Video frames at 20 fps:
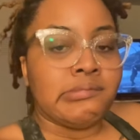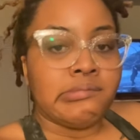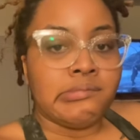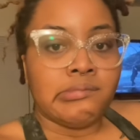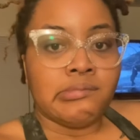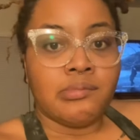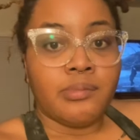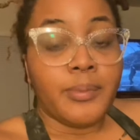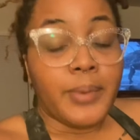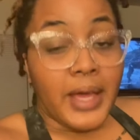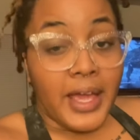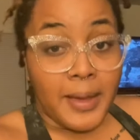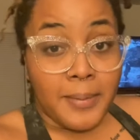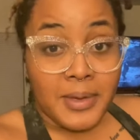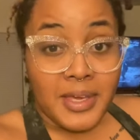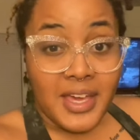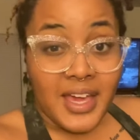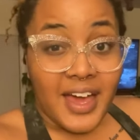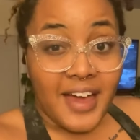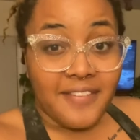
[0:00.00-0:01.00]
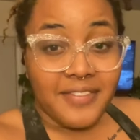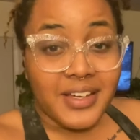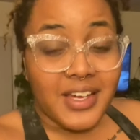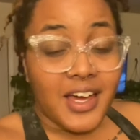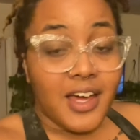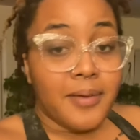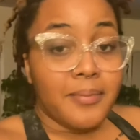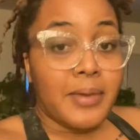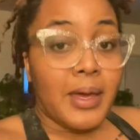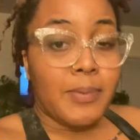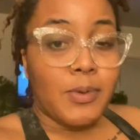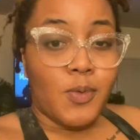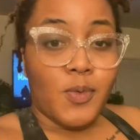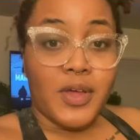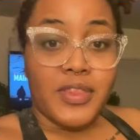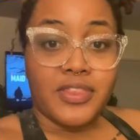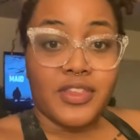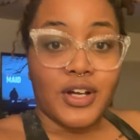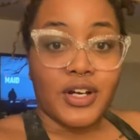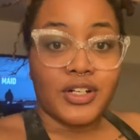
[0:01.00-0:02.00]
maybe half a cup, maybe
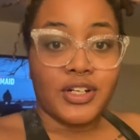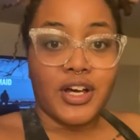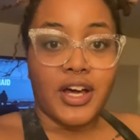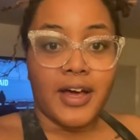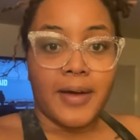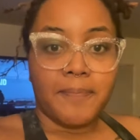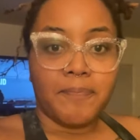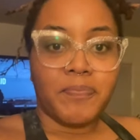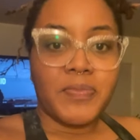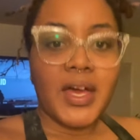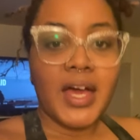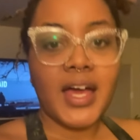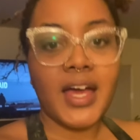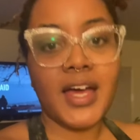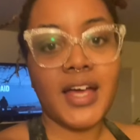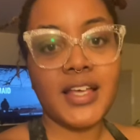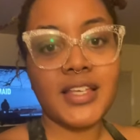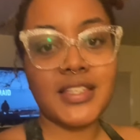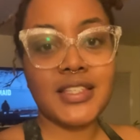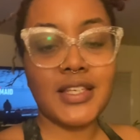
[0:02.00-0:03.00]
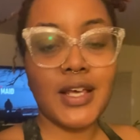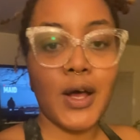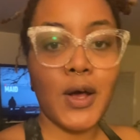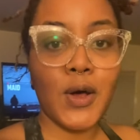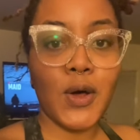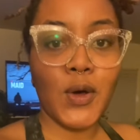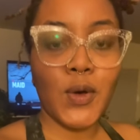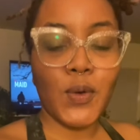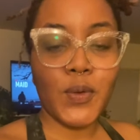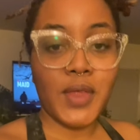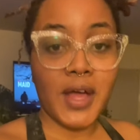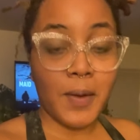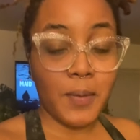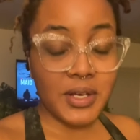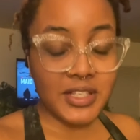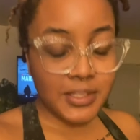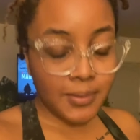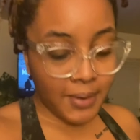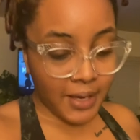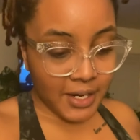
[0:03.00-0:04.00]
one third cup. So that
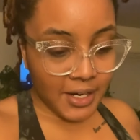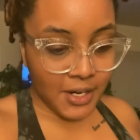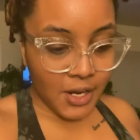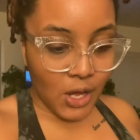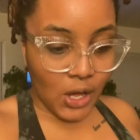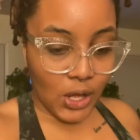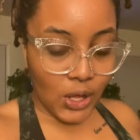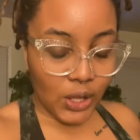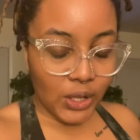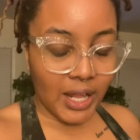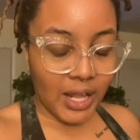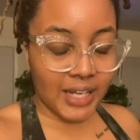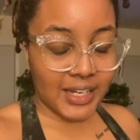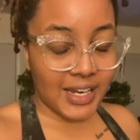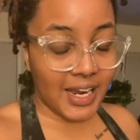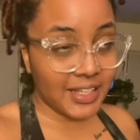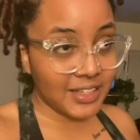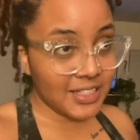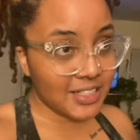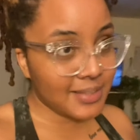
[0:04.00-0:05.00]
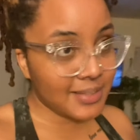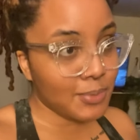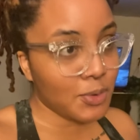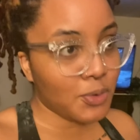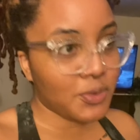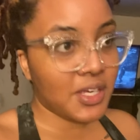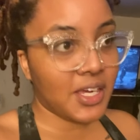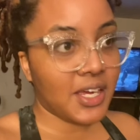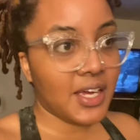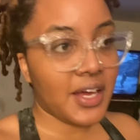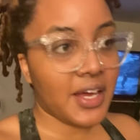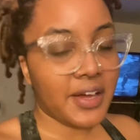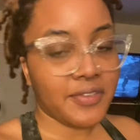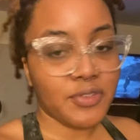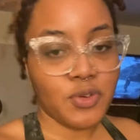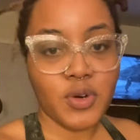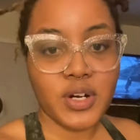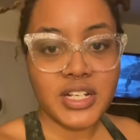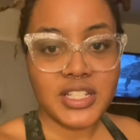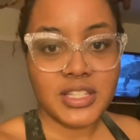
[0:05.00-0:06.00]
wasn't bad at all. I like the smoothie. Of
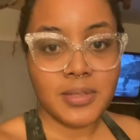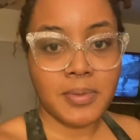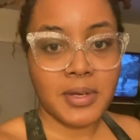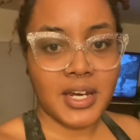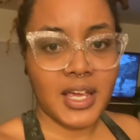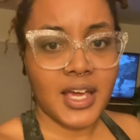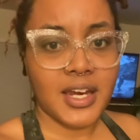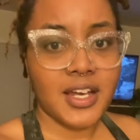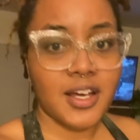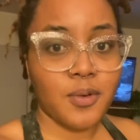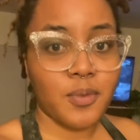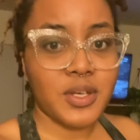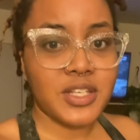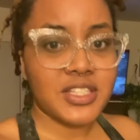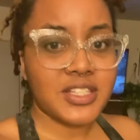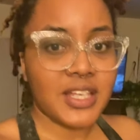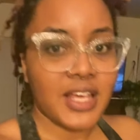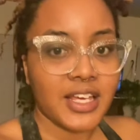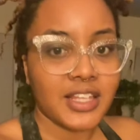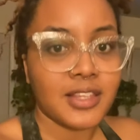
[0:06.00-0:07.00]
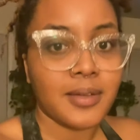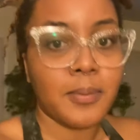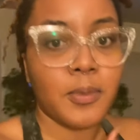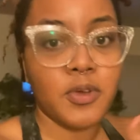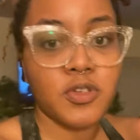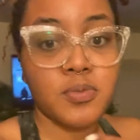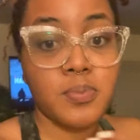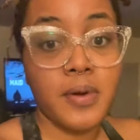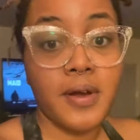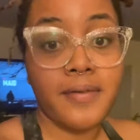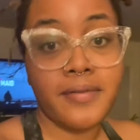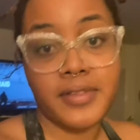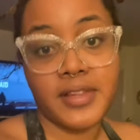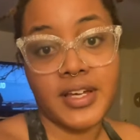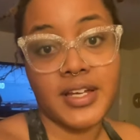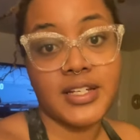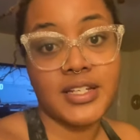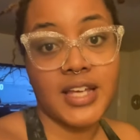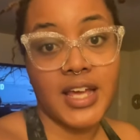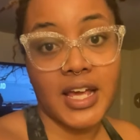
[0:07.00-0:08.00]
course, the banana was like the most
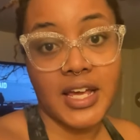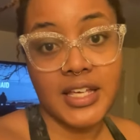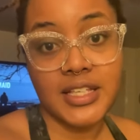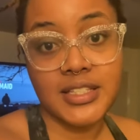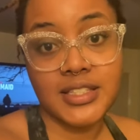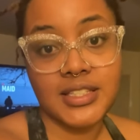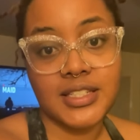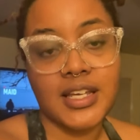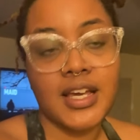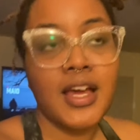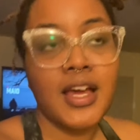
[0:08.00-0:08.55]
prevalent taste,